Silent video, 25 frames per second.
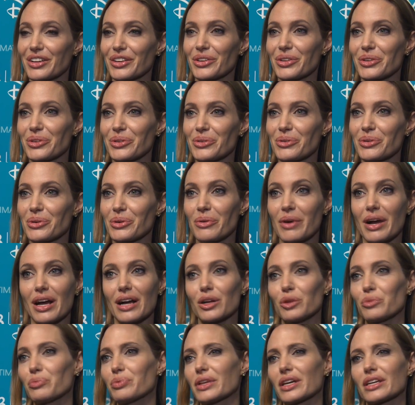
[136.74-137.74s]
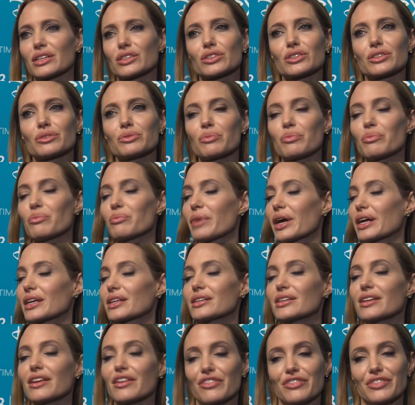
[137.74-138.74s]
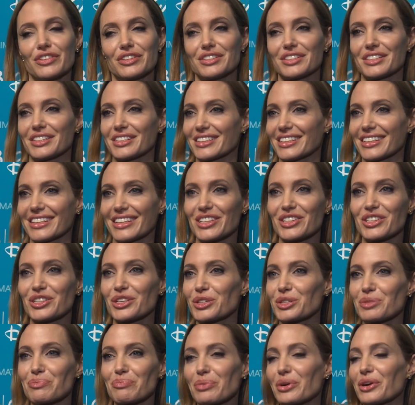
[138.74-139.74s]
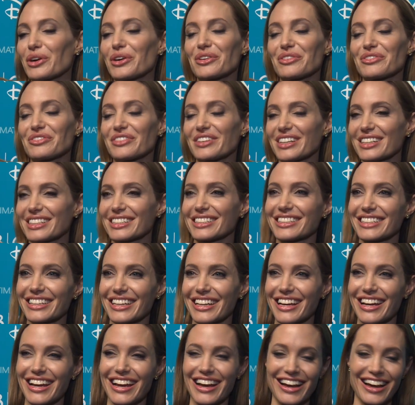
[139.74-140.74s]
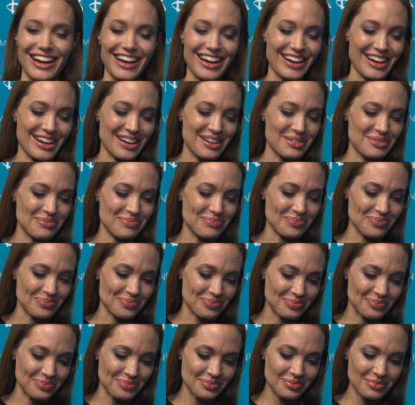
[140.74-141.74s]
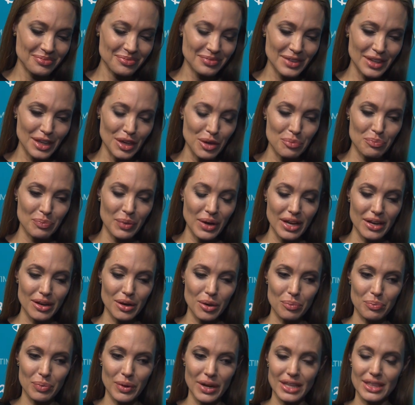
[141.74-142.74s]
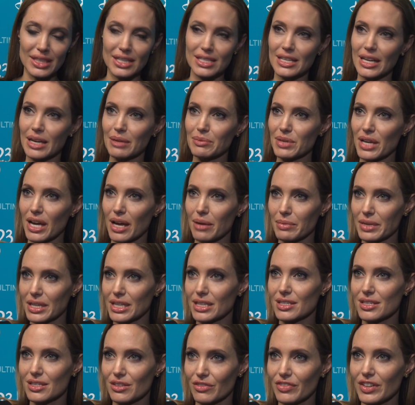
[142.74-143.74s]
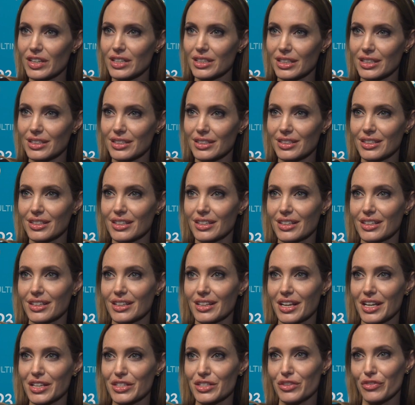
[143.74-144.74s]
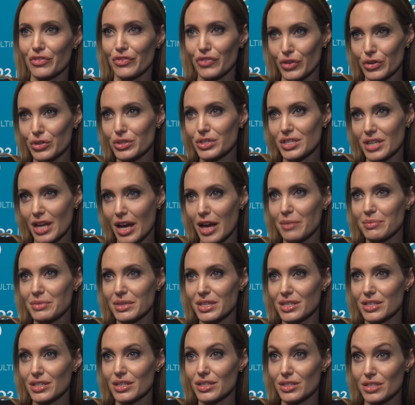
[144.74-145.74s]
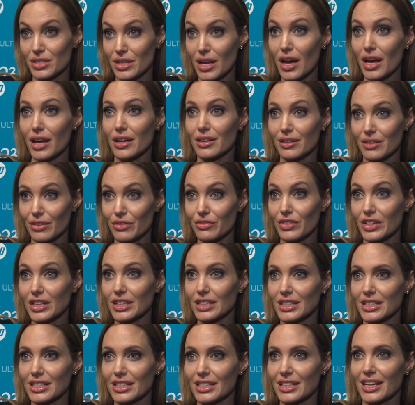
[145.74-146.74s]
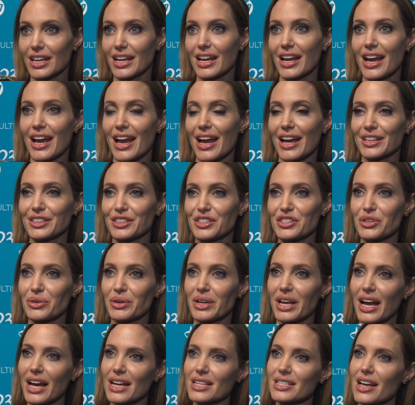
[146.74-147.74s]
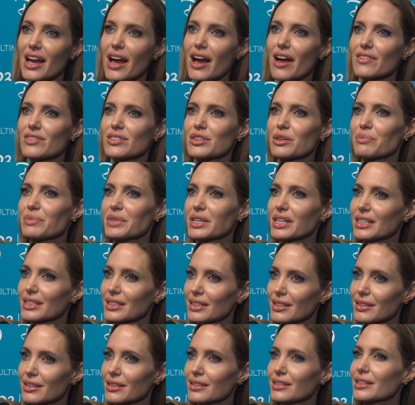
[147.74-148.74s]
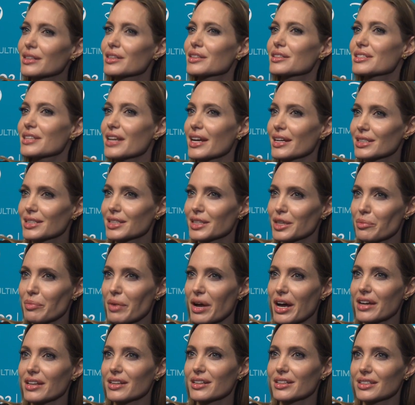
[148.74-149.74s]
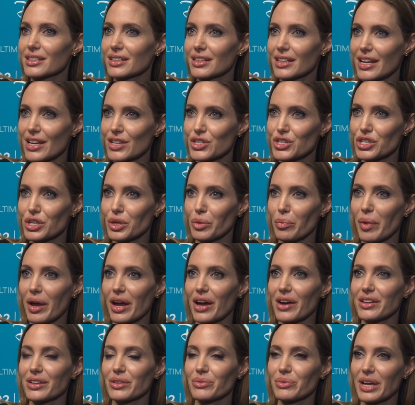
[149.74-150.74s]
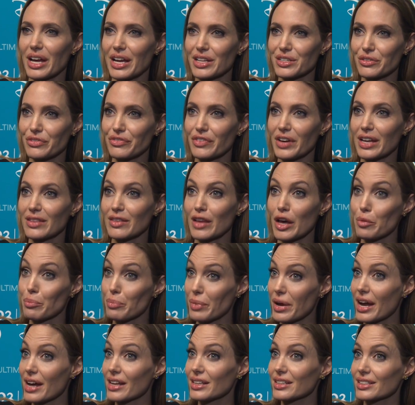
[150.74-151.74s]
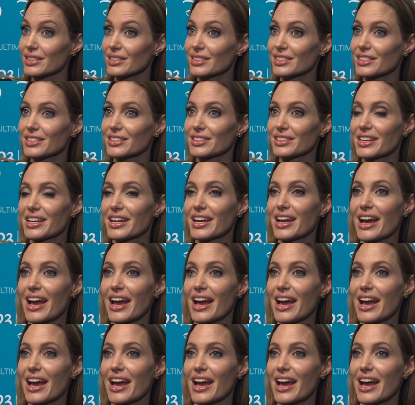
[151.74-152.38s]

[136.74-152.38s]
who Elle plays magnificently. She's perfect. But at the same time, it is the villain. It's the first time Disney's done the villain. And so it had to have something a little sexy about it, a little edgy about it, and we had to find that balance, and